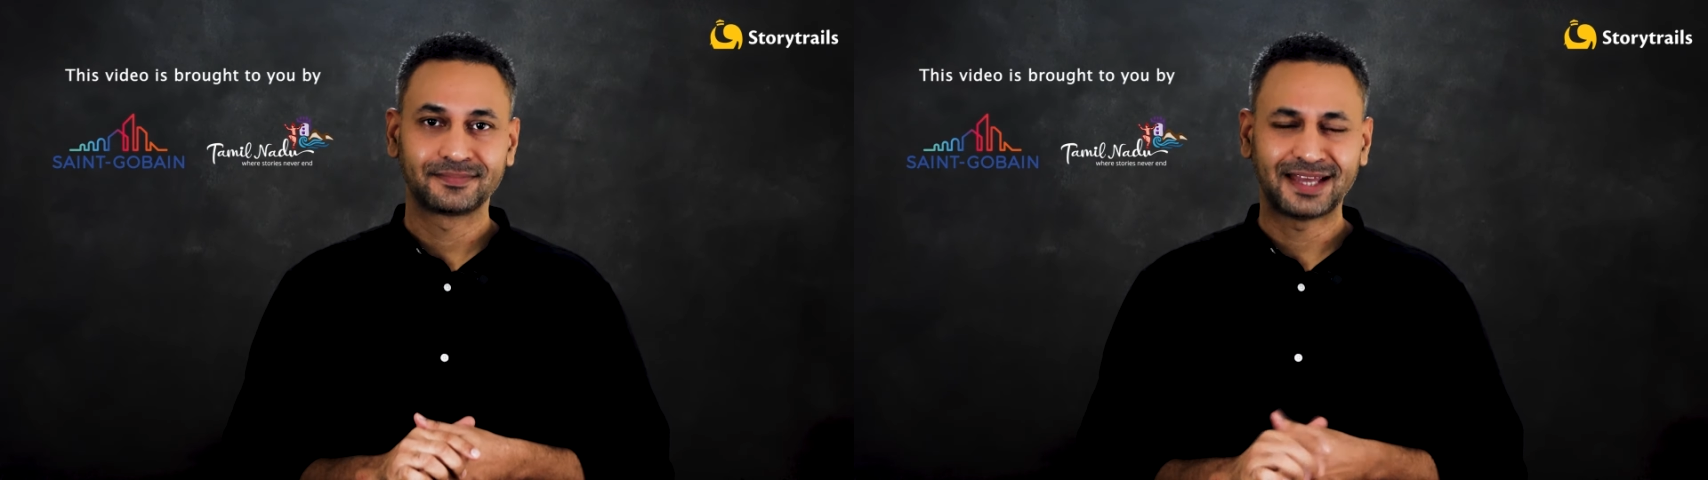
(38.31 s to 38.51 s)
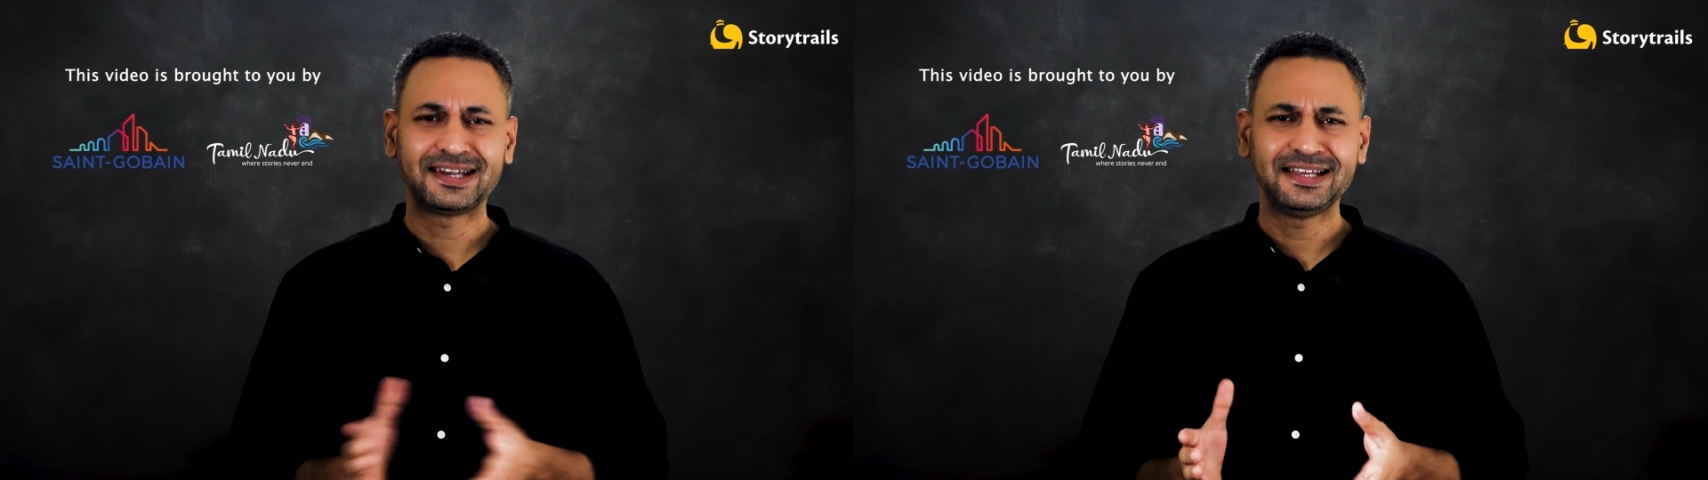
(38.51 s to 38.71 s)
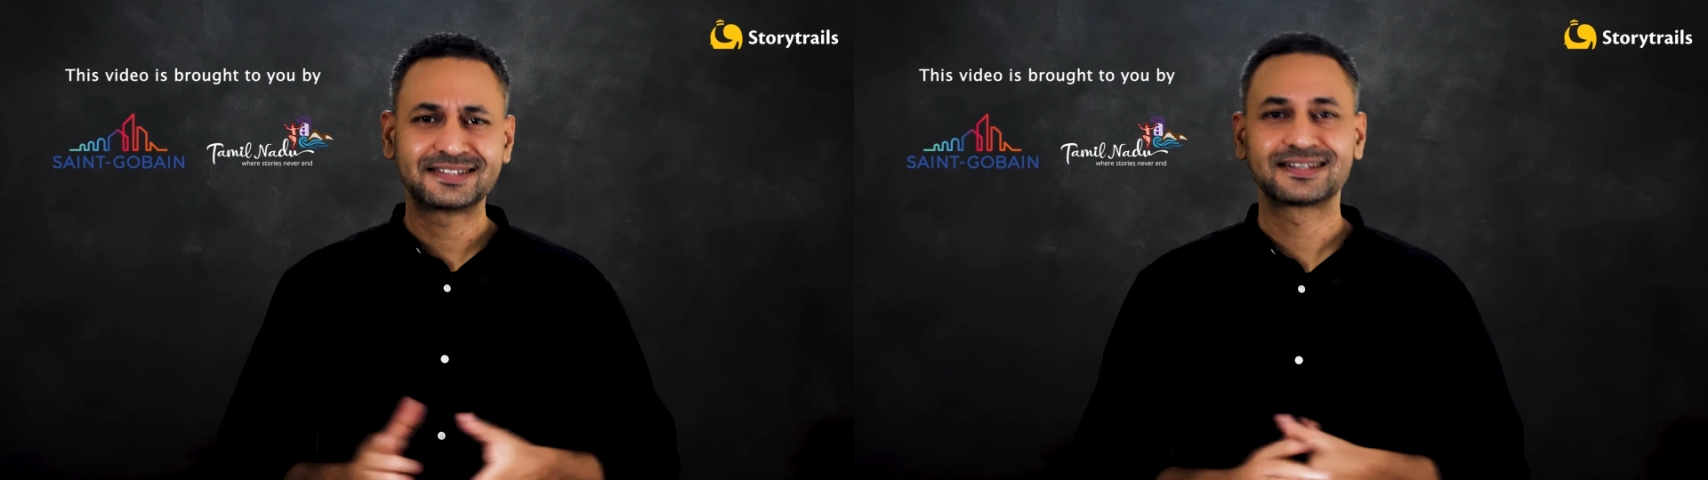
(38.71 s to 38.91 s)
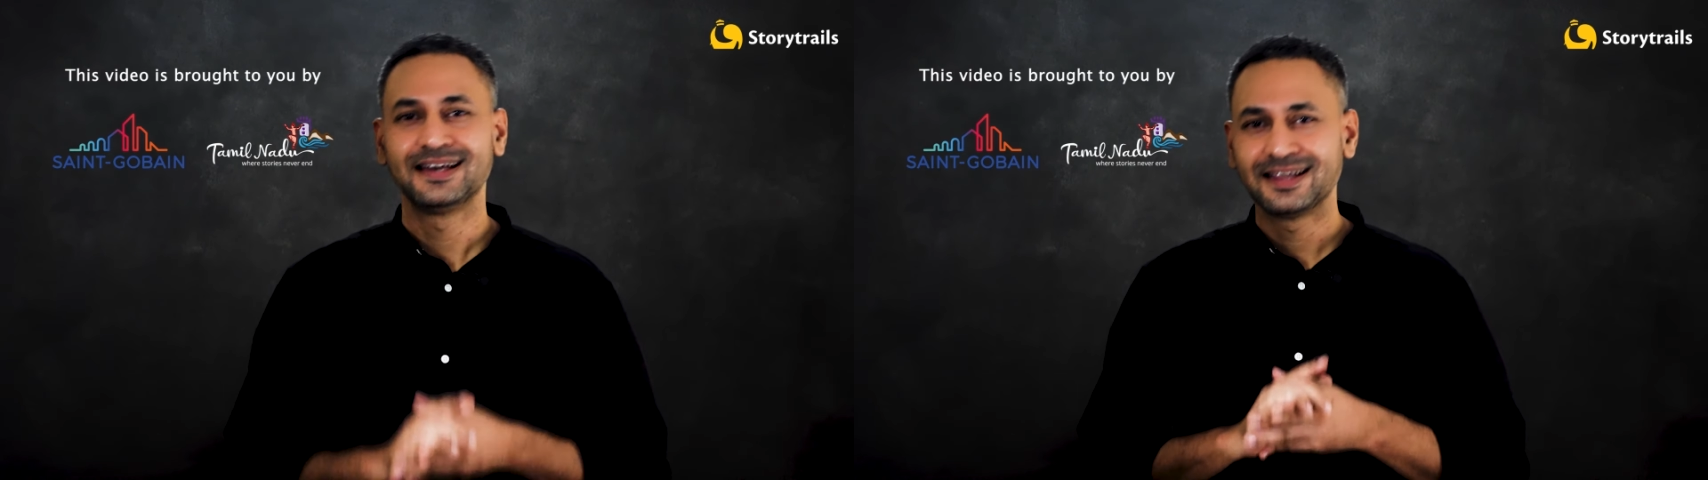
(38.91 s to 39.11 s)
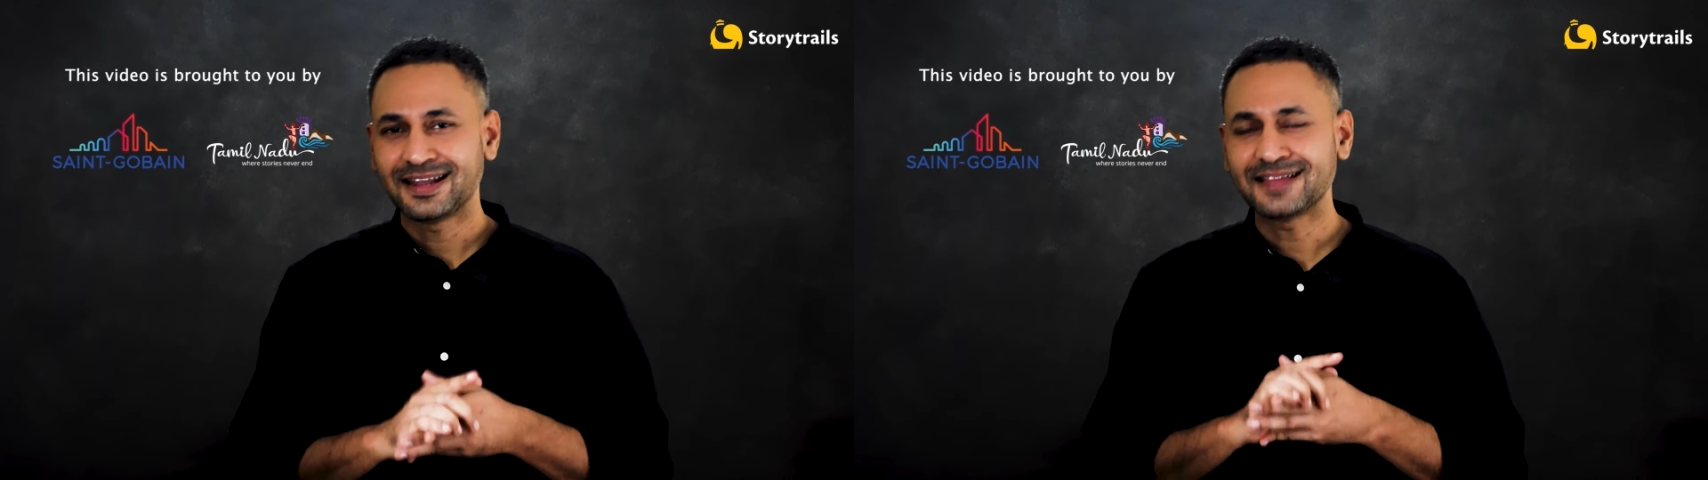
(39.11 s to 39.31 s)
at least
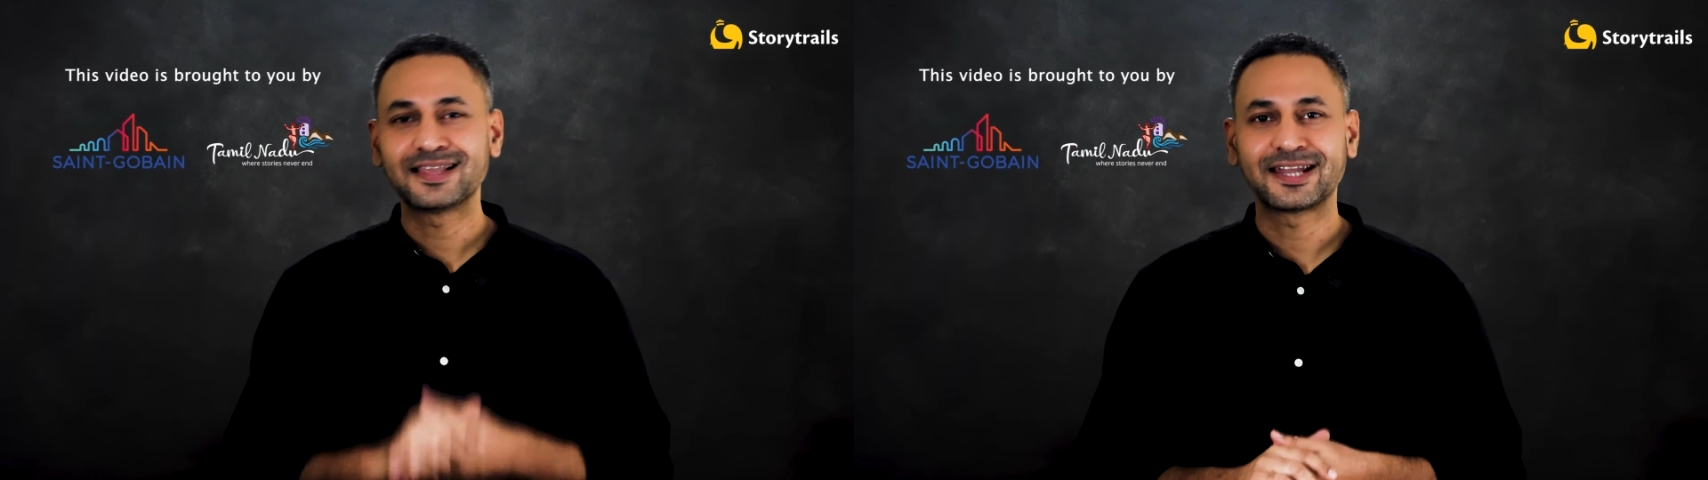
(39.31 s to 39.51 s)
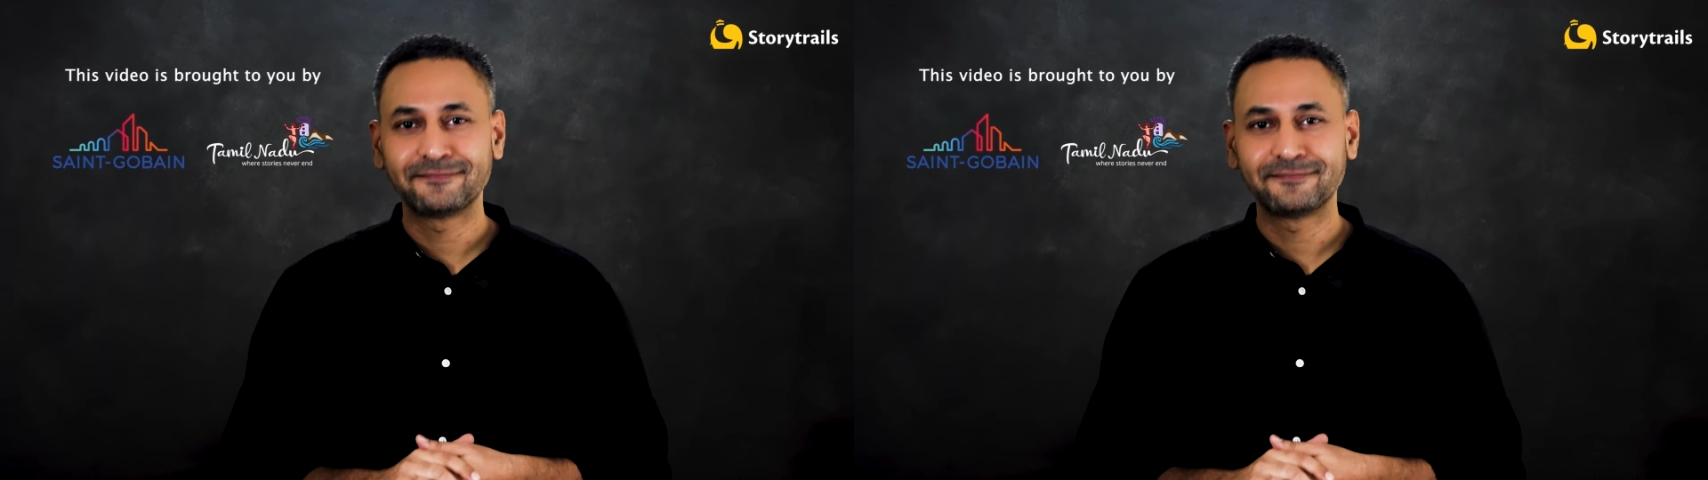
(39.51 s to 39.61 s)
none that